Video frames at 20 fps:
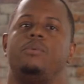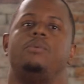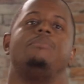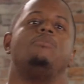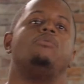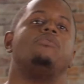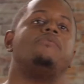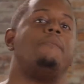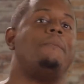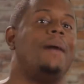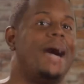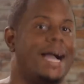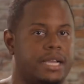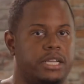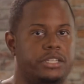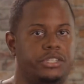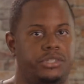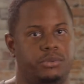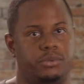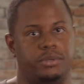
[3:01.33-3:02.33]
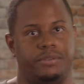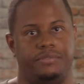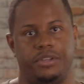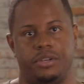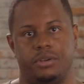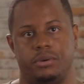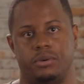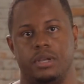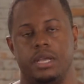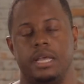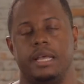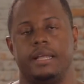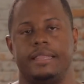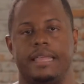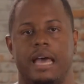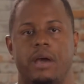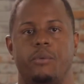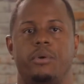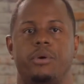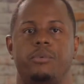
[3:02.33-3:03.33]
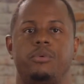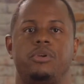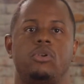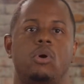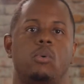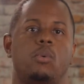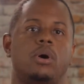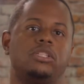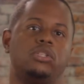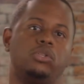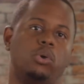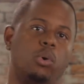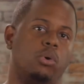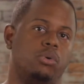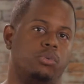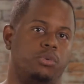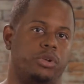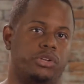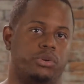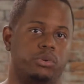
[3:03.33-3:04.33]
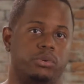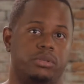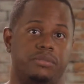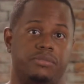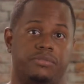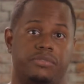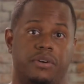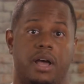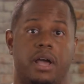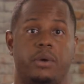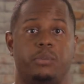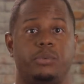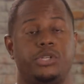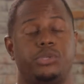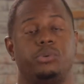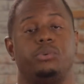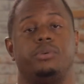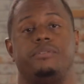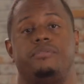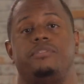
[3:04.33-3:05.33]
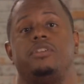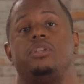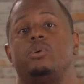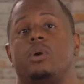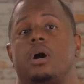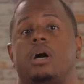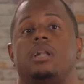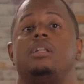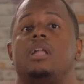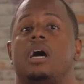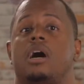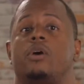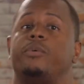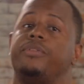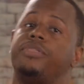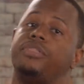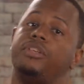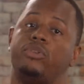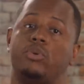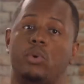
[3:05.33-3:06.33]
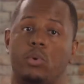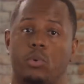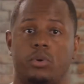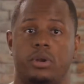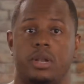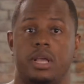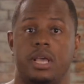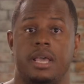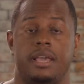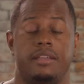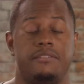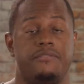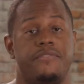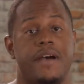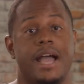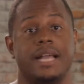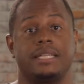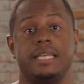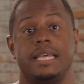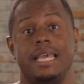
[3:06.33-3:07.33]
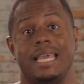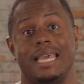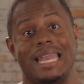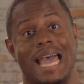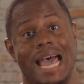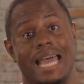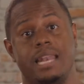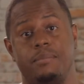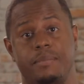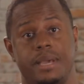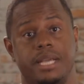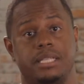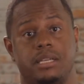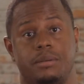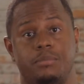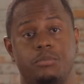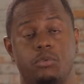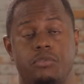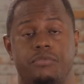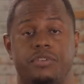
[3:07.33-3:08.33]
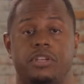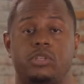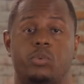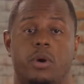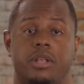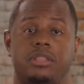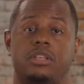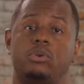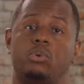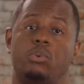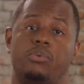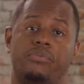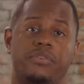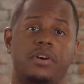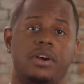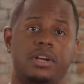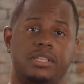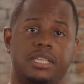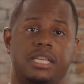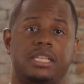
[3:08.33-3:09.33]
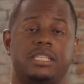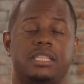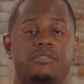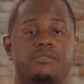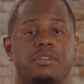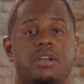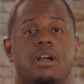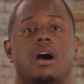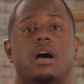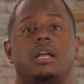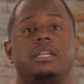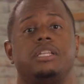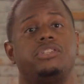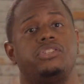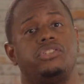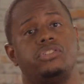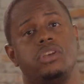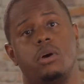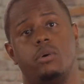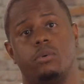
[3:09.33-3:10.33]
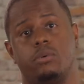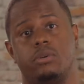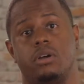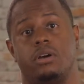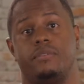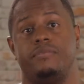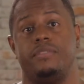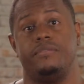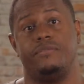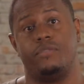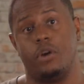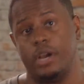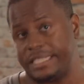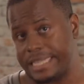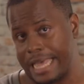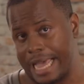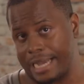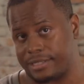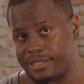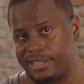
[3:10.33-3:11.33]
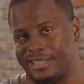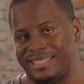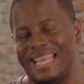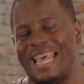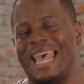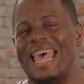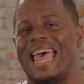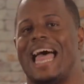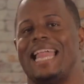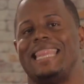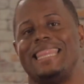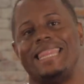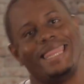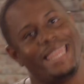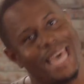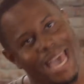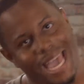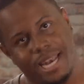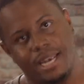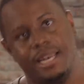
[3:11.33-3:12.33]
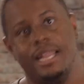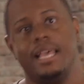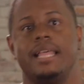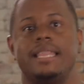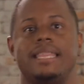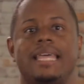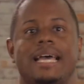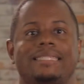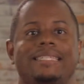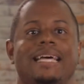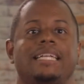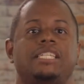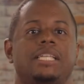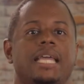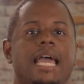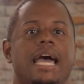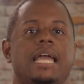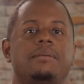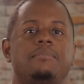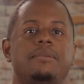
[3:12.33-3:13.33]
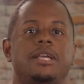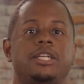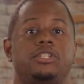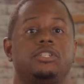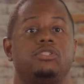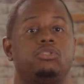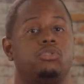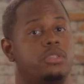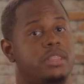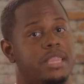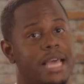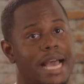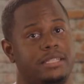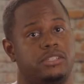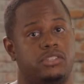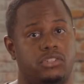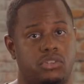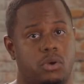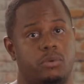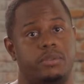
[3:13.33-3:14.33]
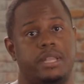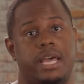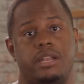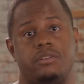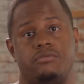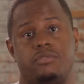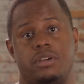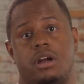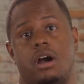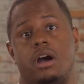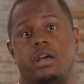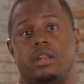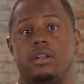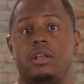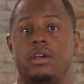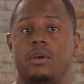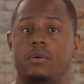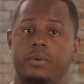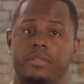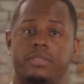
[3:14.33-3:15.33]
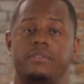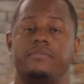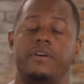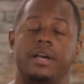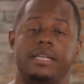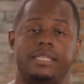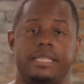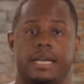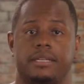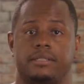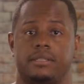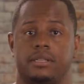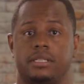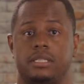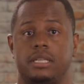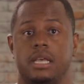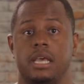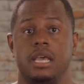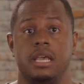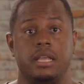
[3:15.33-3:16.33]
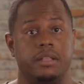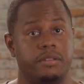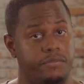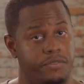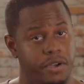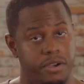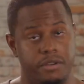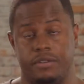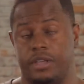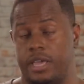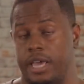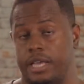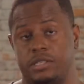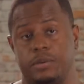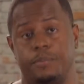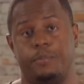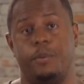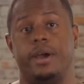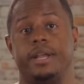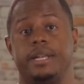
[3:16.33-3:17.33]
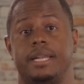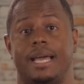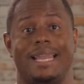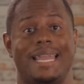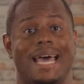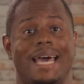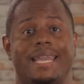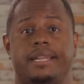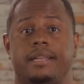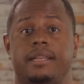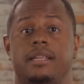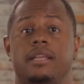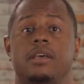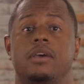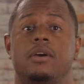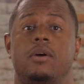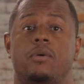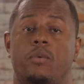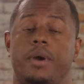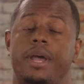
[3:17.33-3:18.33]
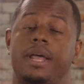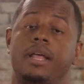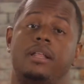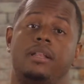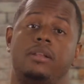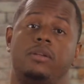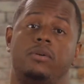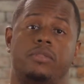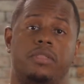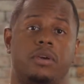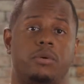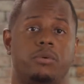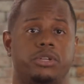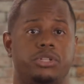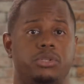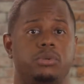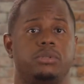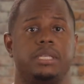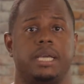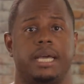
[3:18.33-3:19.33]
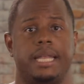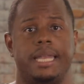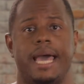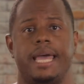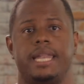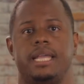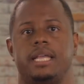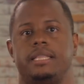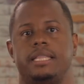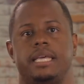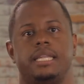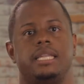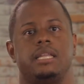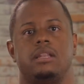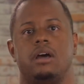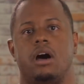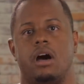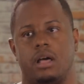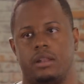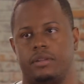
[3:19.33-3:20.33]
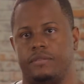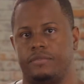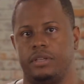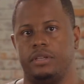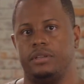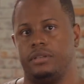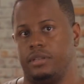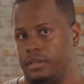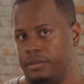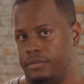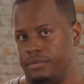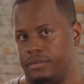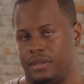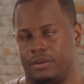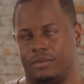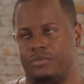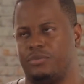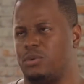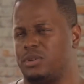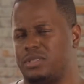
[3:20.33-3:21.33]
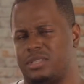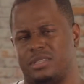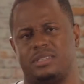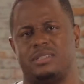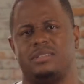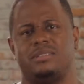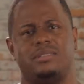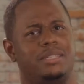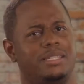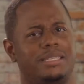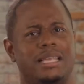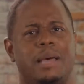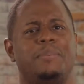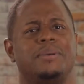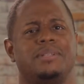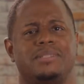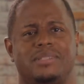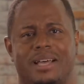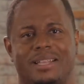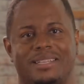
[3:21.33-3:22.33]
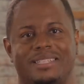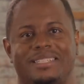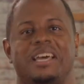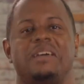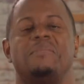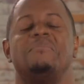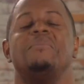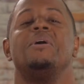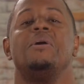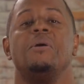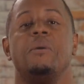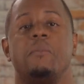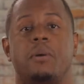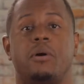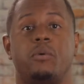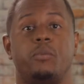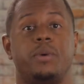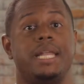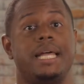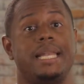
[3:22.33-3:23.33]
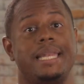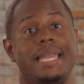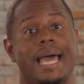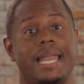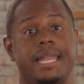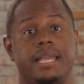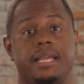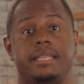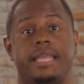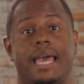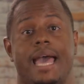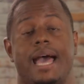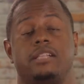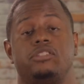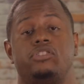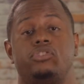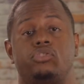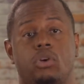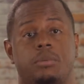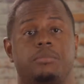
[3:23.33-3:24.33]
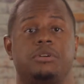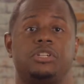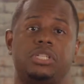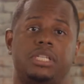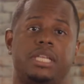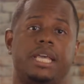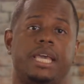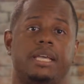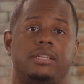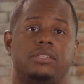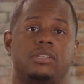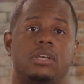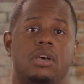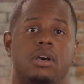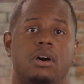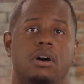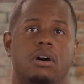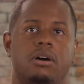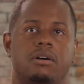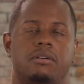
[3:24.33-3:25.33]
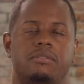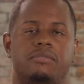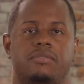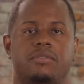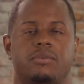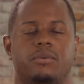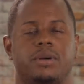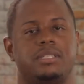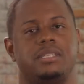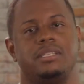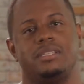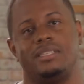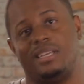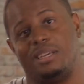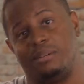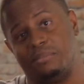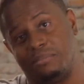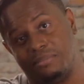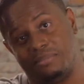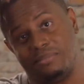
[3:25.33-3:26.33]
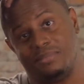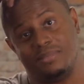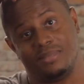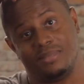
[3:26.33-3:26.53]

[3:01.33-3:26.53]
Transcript: we move back and shoot the video. That way we know what tone we're shooting for and we shoot the video along with the tone. In fact, in animated movies, what they do first is they record the sound of the voice actors and then they attach the animation to that sound that they recorded with the voice actors. Very case in point, Aladdin. When they were shooting Aladdin, they did all of this happens all the time, but with Aladdin, they had so much takes of, what's his name?